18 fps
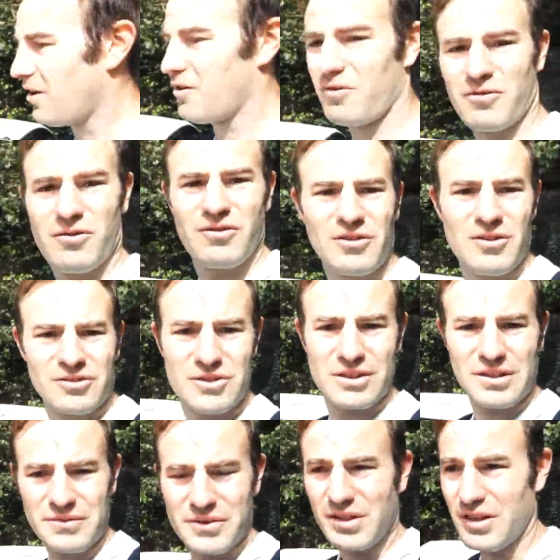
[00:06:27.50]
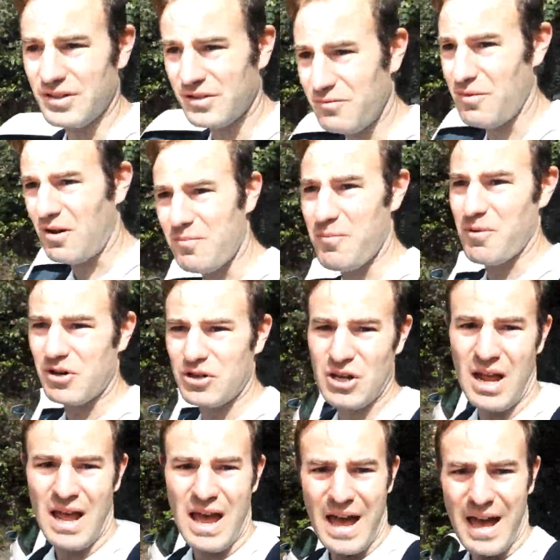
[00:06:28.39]
to the other side of the road bridge,
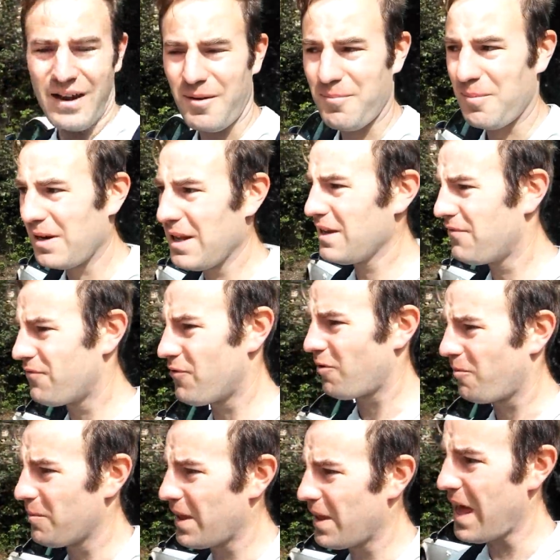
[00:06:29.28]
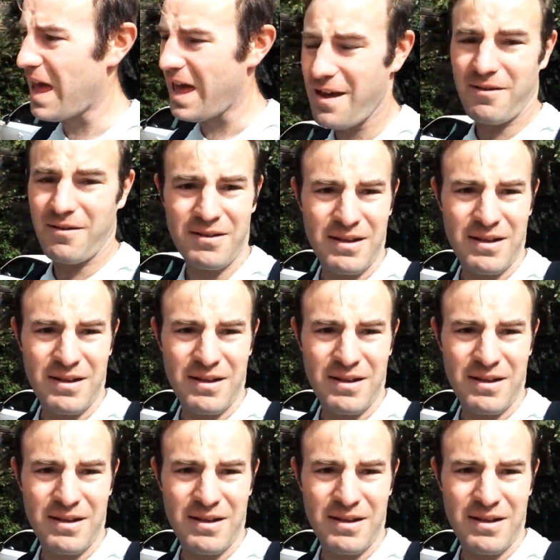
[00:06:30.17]
and I believe from there